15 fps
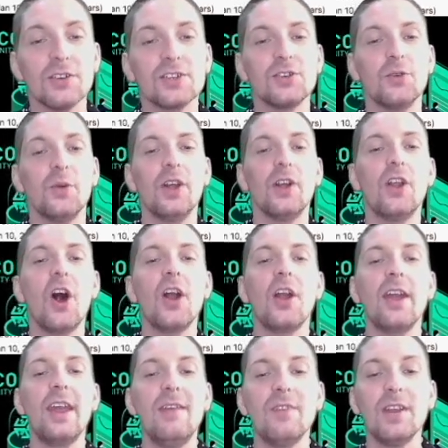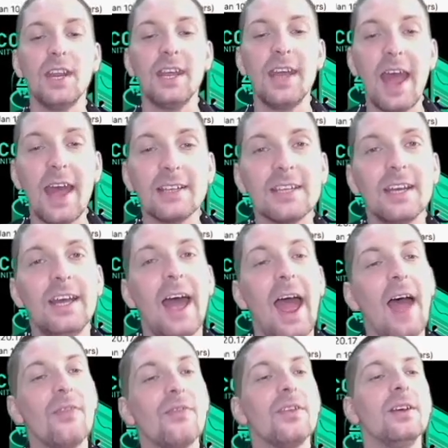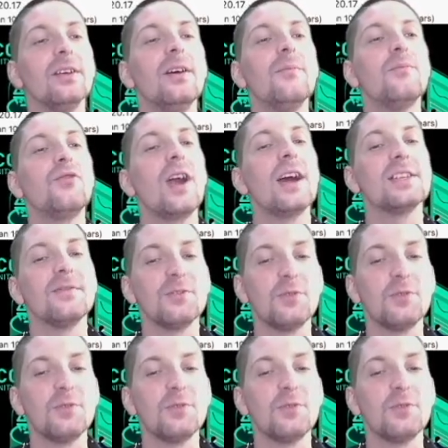So we are not even yet at the price of